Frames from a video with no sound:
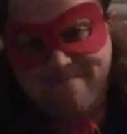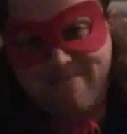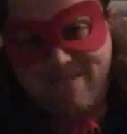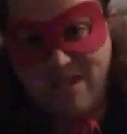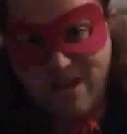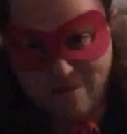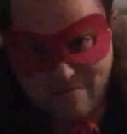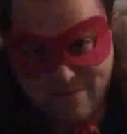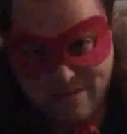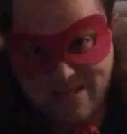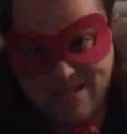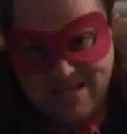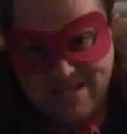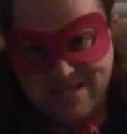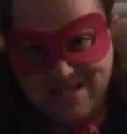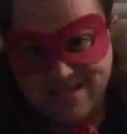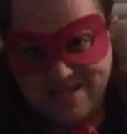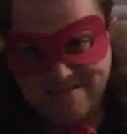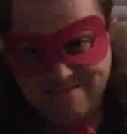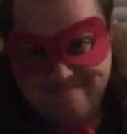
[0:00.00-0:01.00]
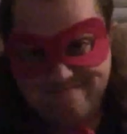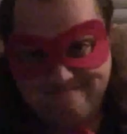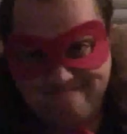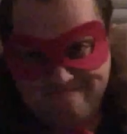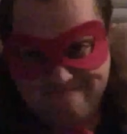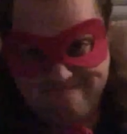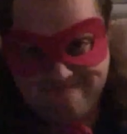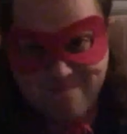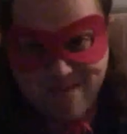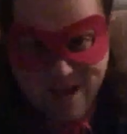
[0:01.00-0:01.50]
That being said,
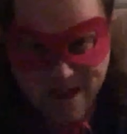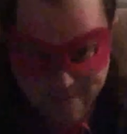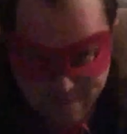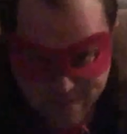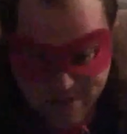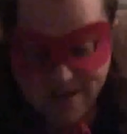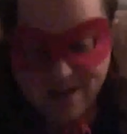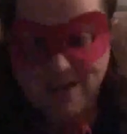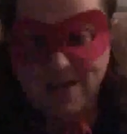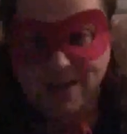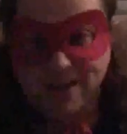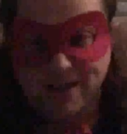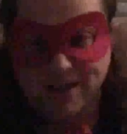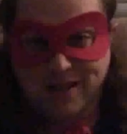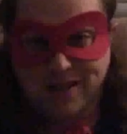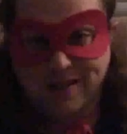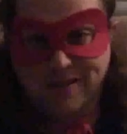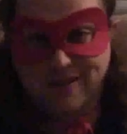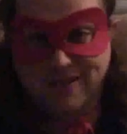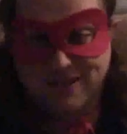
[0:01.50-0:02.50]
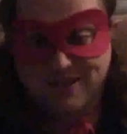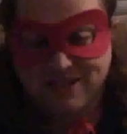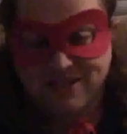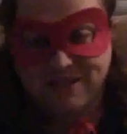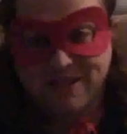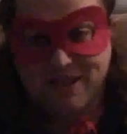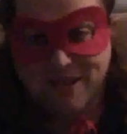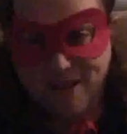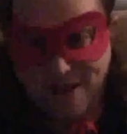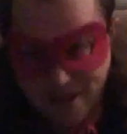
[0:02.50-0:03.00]
happy holidays.
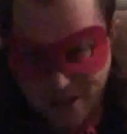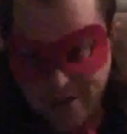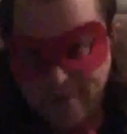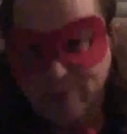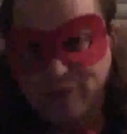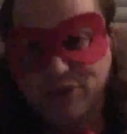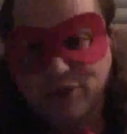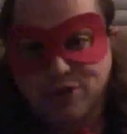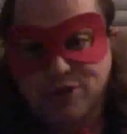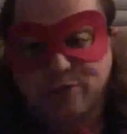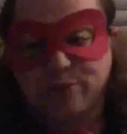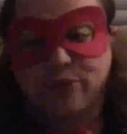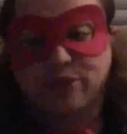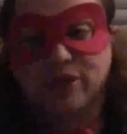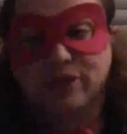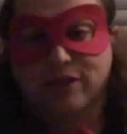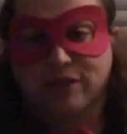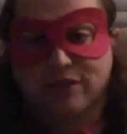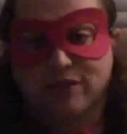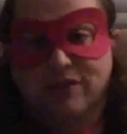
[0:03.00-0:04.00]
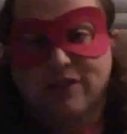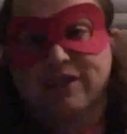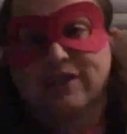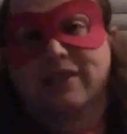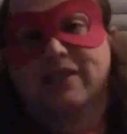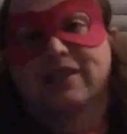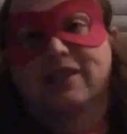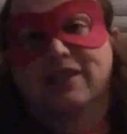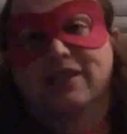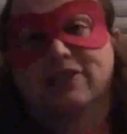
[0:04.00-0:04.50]
I'm your superhero
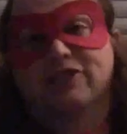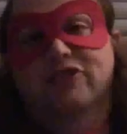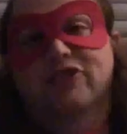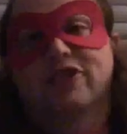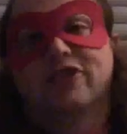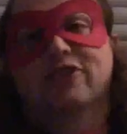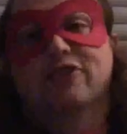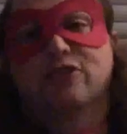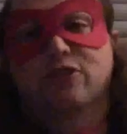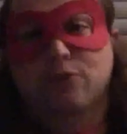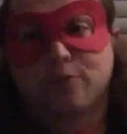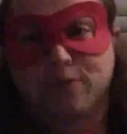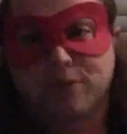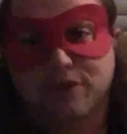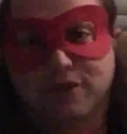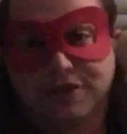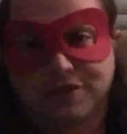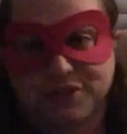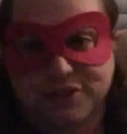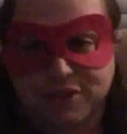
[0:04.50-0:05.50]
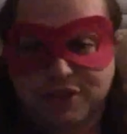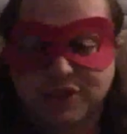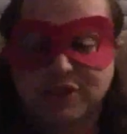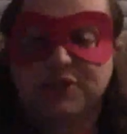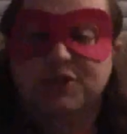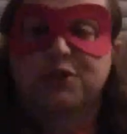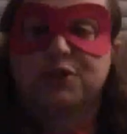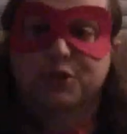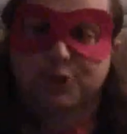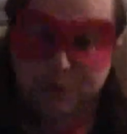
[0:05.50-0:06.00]
critic, and I'll stay super as long
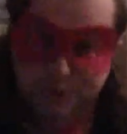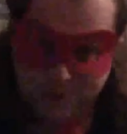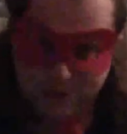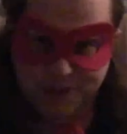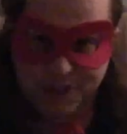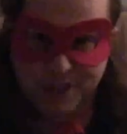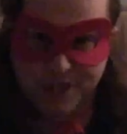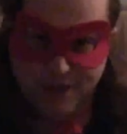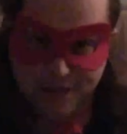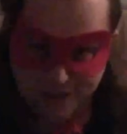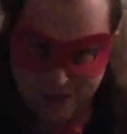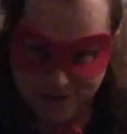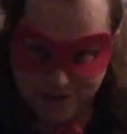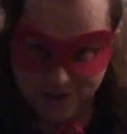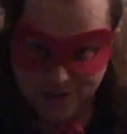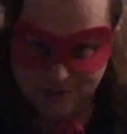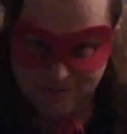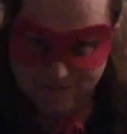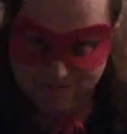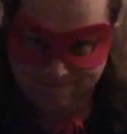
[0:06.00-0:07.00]
as you stay awesome.